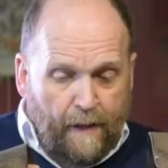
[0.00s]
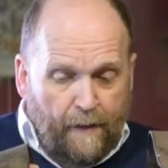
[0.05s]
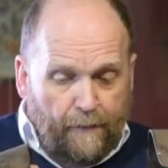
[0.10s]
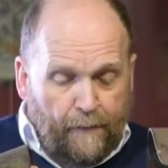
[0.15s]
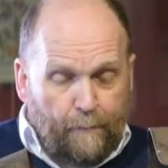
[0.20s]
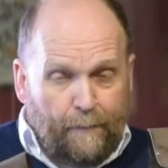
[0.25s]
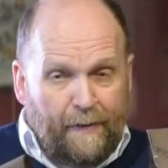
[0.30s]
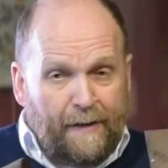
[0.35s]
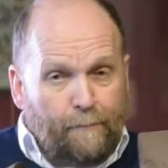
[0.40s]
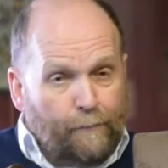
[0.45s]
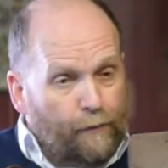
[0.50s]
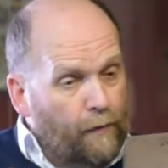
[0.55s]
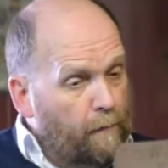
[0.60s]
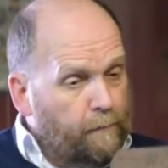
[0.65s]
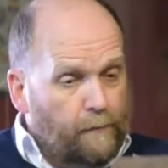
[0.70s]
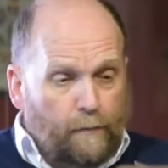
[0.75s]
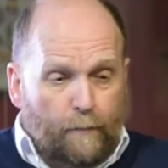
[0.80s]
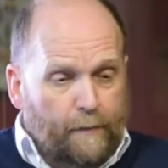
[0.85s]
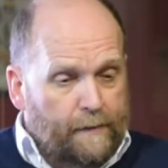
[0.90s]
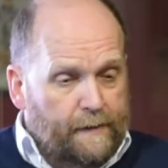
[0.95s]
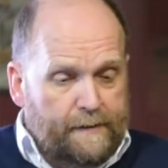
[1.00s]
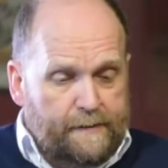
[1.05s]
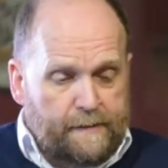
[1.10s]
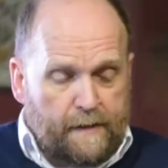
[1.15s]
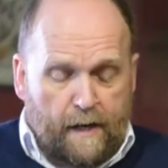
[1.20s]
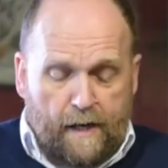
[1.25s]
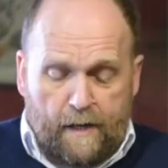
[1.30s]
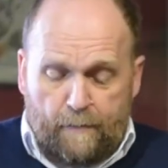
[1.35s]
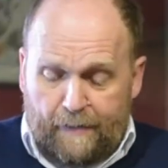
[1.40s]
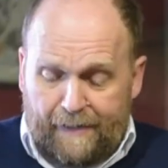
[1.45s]
The big problem with this
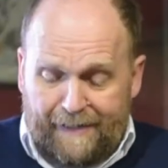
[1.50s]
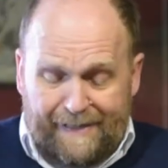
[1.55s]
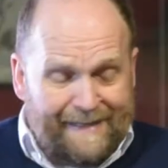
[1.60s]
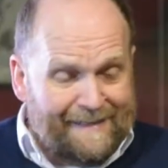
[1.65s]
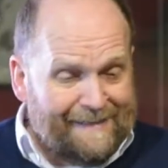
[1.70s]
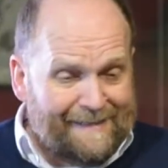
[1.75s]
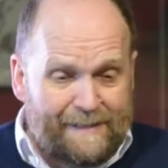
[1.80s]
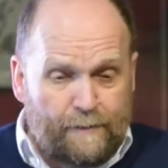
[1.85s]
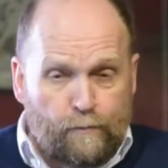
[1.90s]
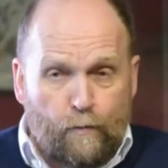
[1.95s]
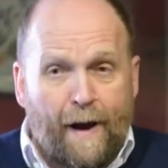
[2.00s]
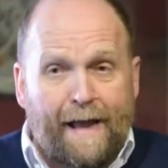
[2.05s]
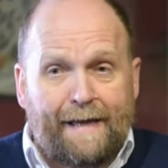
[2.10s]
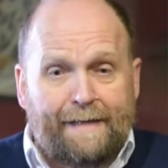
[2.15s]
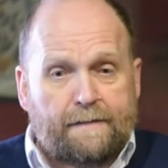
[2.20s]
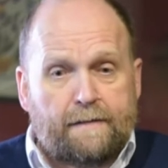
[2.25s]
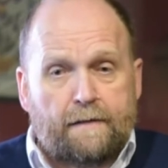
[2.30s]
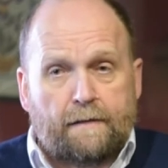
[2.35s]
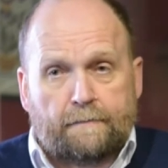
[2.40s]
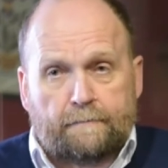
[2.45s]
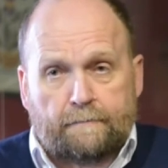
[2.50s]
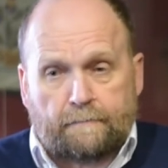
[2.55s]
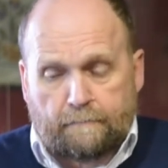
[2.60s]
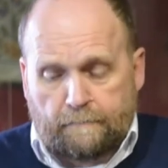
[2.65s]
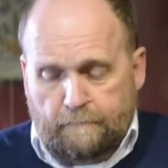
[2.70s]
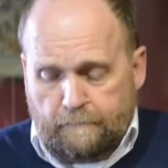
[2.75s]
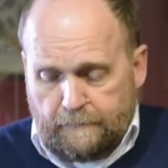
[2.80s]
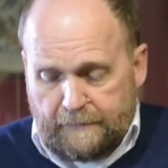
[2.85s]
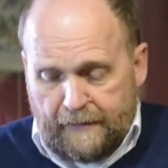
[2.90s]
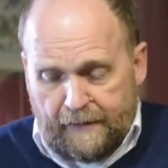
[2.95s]
armour is its weight.
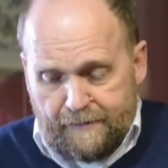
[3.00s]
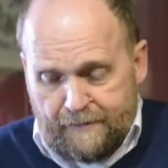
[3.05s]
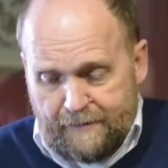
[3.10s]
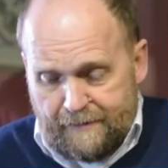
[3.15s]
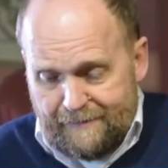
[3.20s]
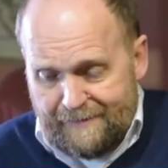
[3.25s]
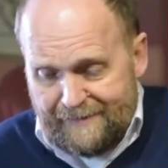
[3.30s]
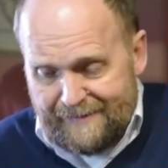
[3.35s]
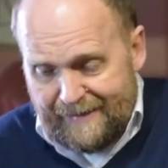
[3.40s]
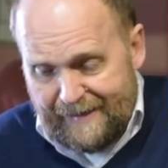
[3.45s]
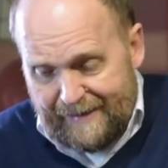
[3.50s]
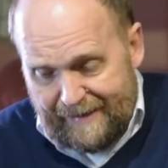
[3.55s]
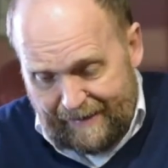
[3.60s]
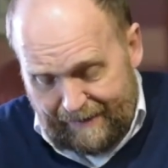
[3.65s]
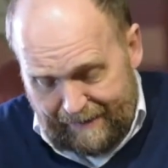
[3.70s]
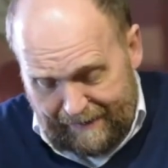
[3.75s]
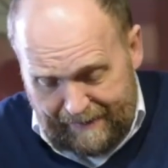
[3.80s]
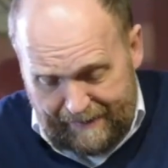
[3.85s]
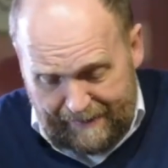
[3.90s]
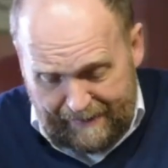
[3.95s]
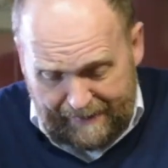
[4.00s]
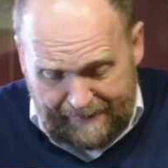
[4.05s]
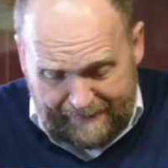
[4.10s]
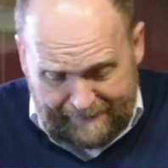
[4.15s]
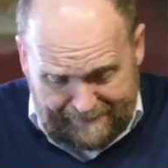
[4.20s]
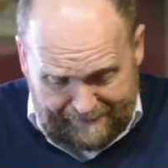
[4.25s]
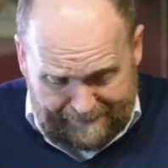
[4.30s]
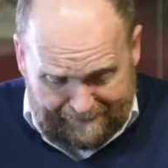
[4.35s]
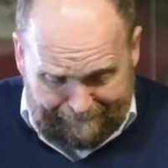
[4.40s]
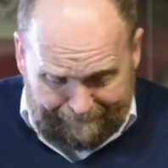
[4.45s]
As you can see,
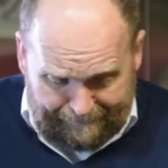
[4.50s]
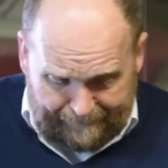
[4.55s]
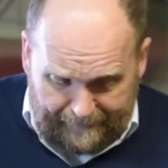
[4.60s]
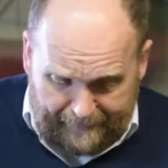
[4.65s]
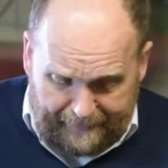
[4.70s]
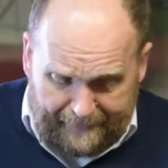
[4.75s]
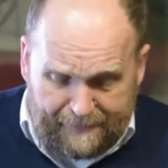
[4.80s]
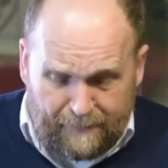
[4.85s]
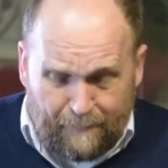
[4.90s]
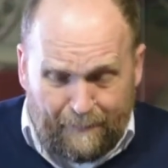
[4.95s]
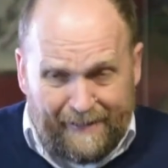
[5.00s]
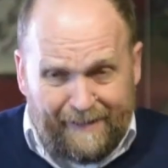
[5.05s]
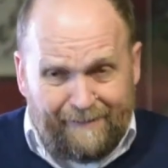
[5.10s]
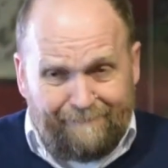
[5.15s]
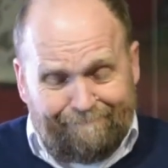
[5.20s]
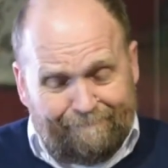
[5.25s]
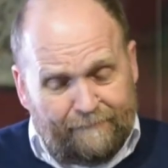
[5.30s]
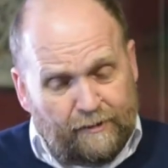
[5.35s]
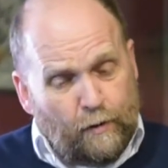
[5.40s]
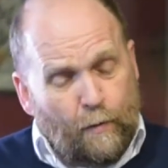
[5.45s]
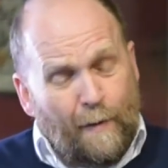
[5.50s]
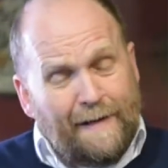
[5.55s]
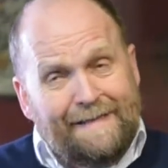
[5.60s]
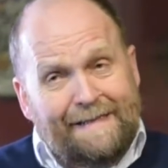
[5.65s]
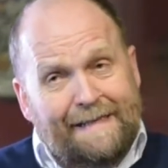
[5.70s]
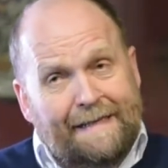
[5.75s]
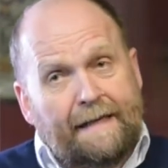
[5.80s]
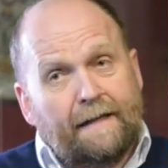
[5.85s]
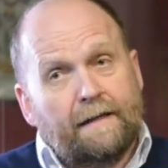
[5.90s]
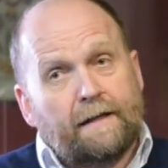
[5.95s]
it's about
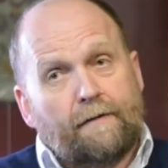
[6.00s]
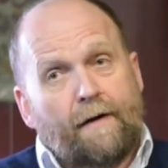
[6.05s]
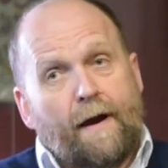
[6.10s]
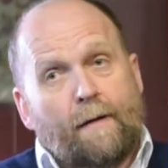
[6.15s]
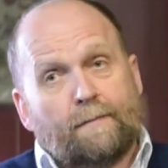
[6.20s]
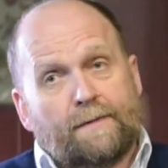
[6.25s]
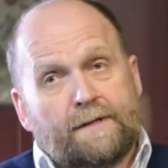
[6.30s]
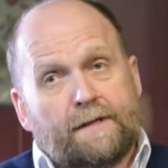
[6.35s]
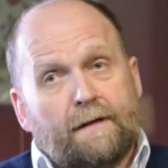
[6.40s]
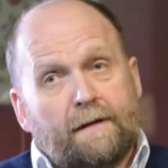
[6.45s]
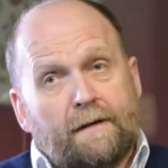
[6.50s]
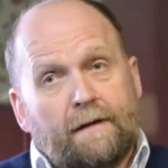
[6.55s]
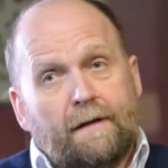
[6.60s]
20 kilograms.